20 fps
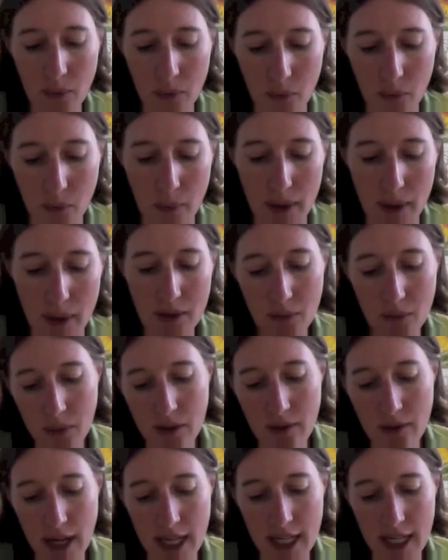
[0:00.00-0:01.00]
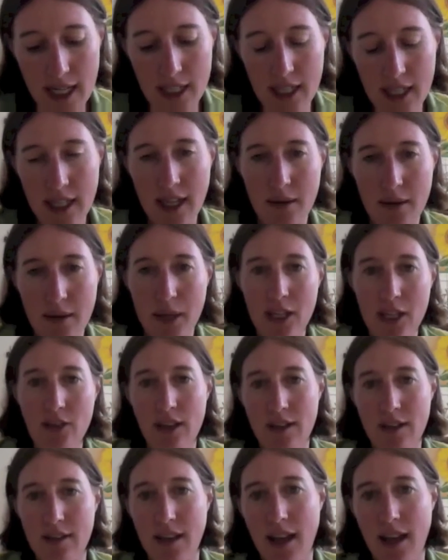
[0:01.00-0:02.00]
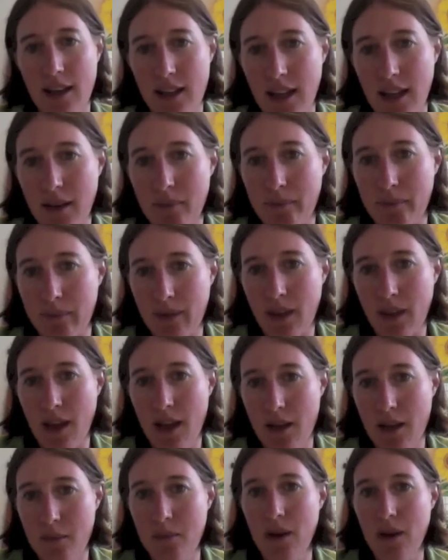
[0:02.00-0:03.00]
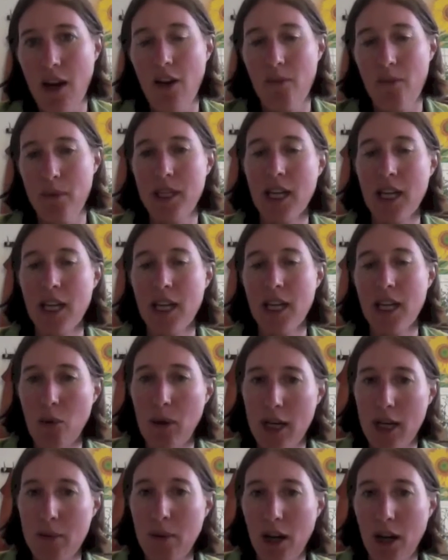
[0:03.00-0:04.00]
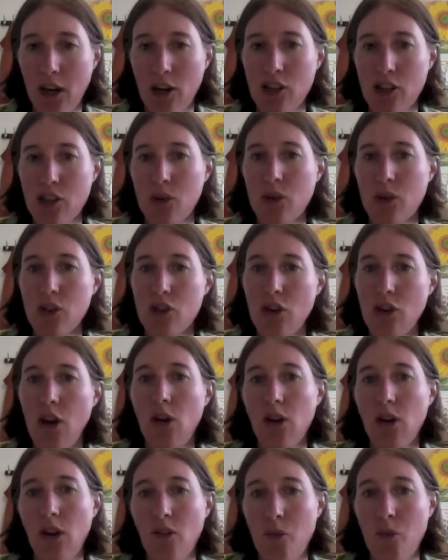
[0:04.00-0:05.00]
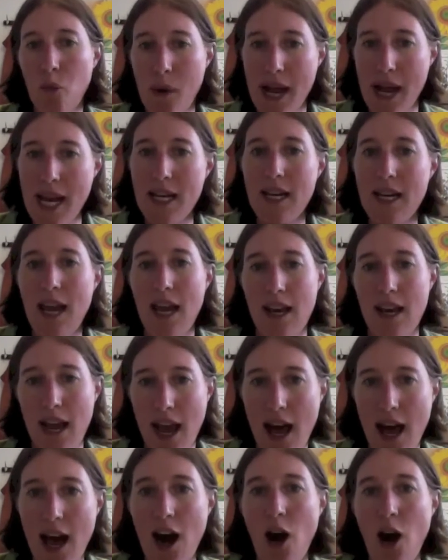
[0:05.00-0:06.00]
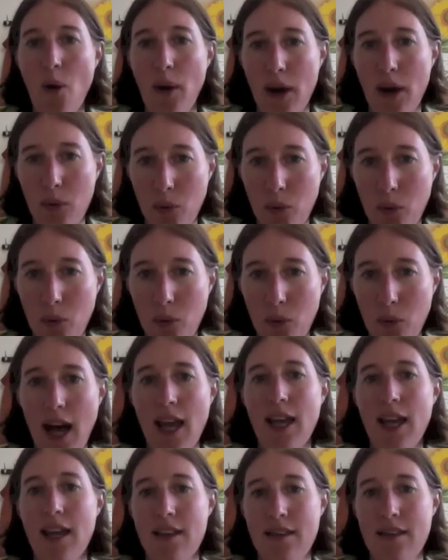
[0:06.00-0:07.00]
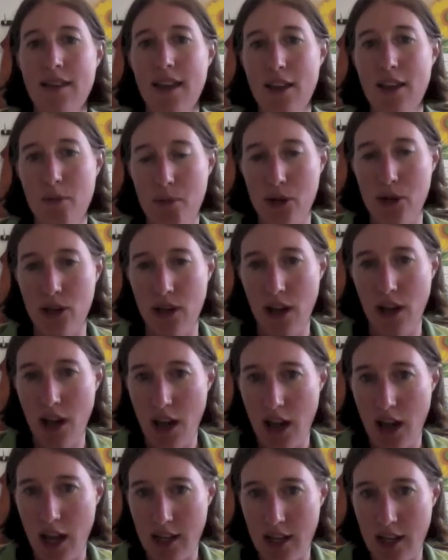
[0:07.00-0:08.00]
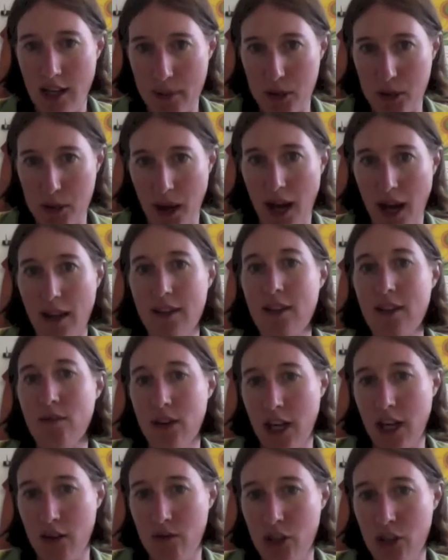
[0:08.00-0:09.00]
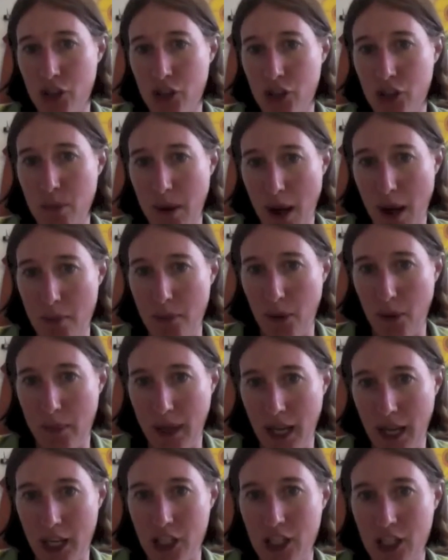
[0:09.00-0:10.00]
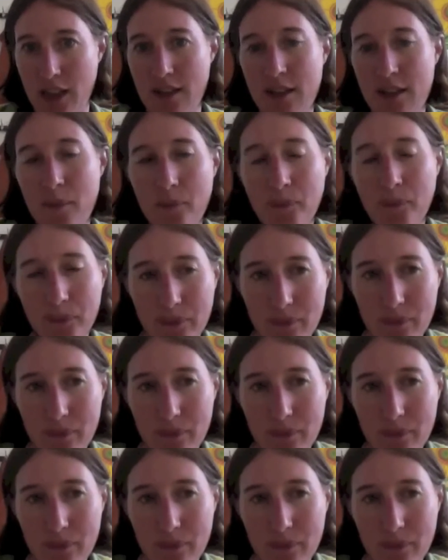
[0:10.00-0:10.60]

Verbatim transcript: what we really need to get a better understanding, and particularly for weed biological control, of when and how and why insects damage plants and we can reduce plant populations.